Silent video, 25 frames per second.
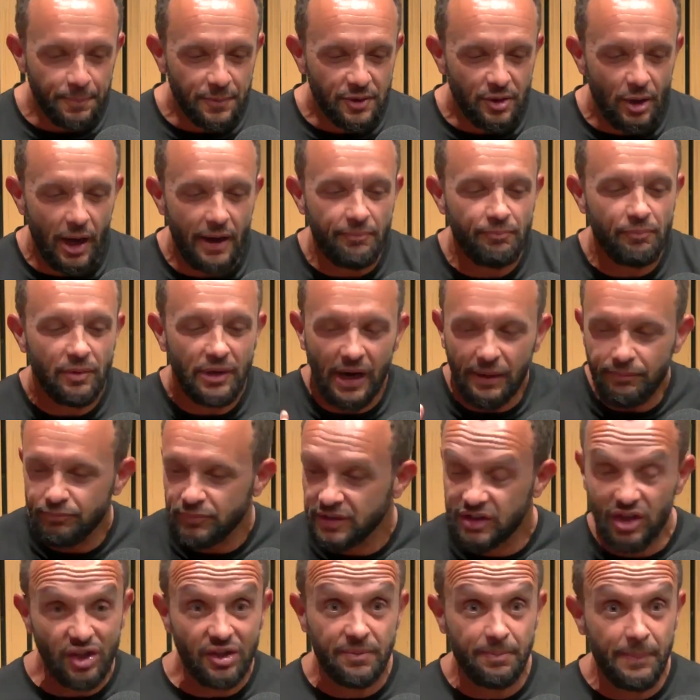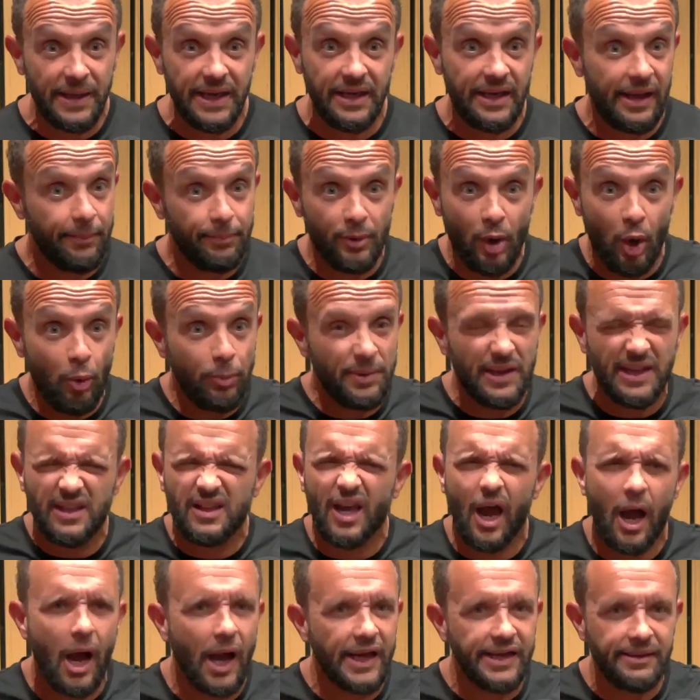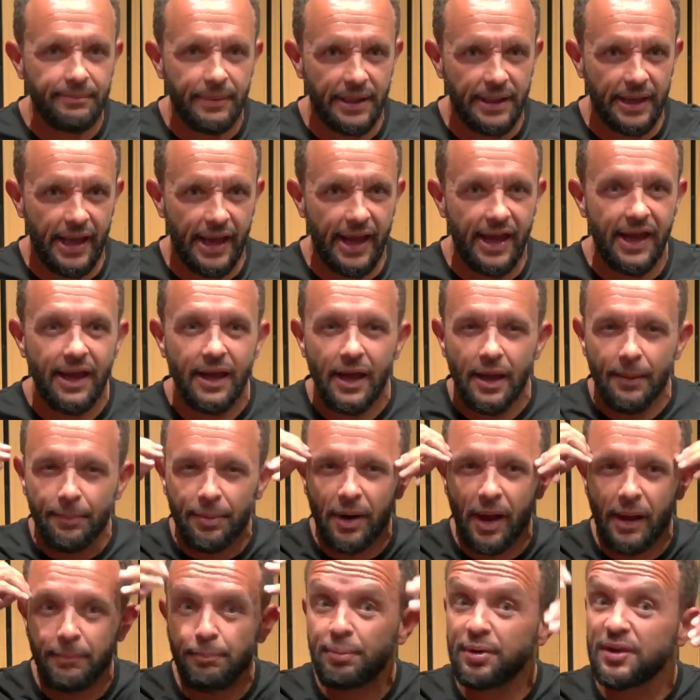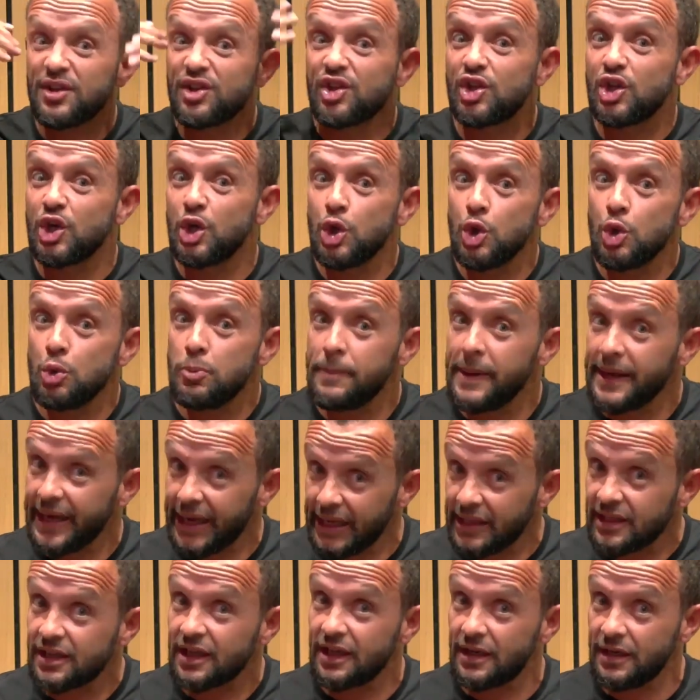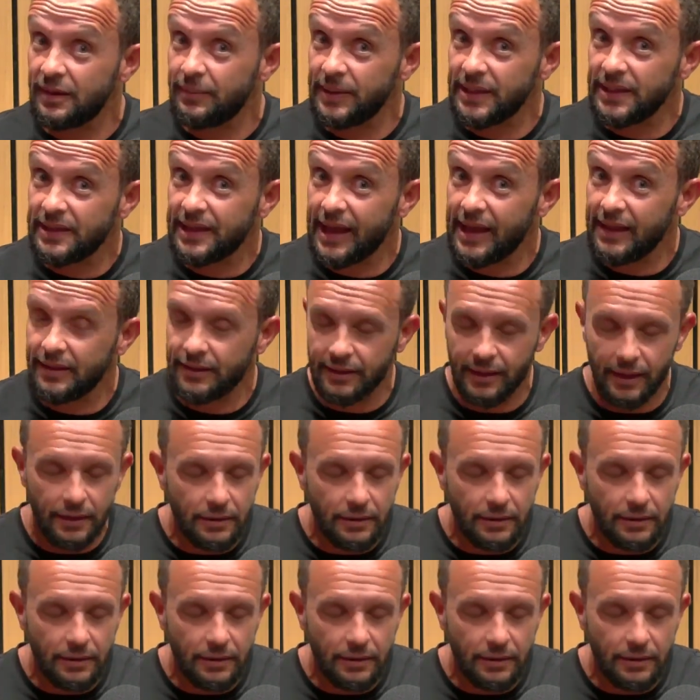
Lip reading: I'm just me and him, nobody timing it, but I'm presuming it's going to be 10-6.